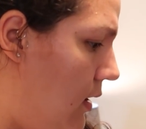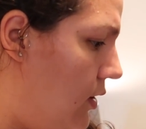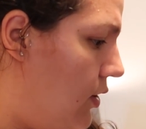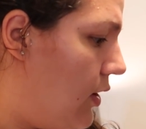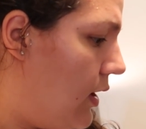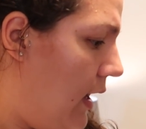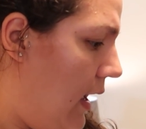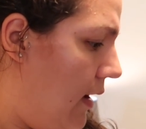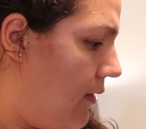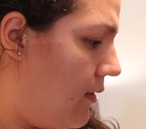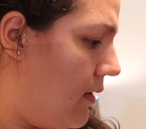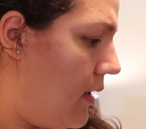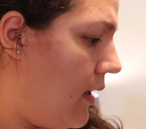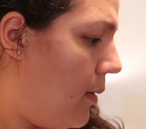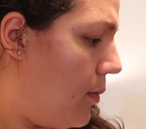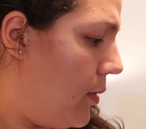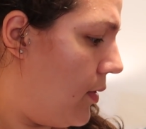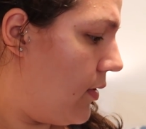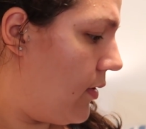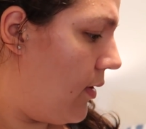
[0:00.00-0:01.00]
You can have a
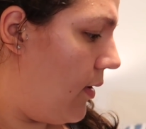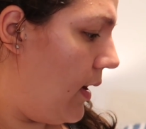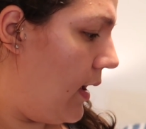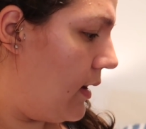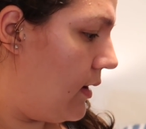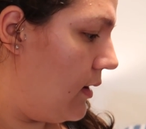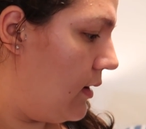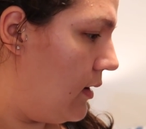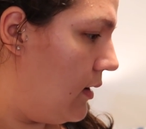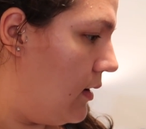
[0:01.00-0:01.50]
couple, go ahead.